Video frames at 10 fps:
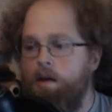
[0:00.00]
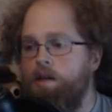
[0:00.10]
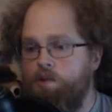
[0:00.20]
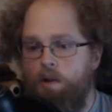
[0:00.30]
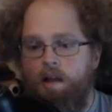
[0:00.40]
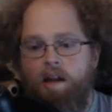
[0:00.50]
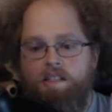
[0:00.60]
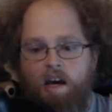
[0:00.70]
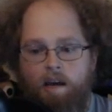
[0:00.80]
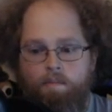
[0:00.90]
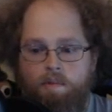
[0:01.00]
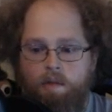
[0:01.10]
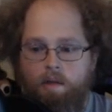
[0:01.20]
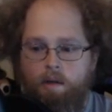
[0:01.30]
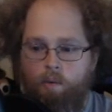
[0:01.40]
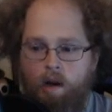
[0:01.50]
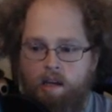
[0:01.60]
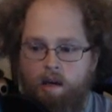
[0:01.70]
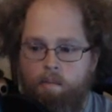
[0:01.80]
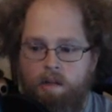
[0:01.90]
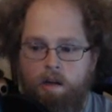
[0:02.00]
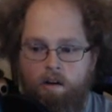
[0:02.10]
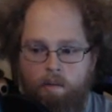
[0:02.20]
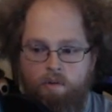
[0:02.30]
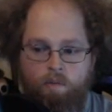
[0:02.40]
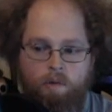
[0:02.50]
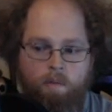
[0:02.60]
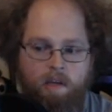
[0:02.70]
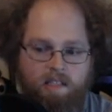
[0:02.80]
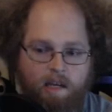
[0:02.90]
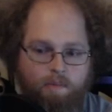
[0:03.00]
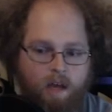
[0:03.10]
So a lot of times when I come in here and I'm doing PB attempts,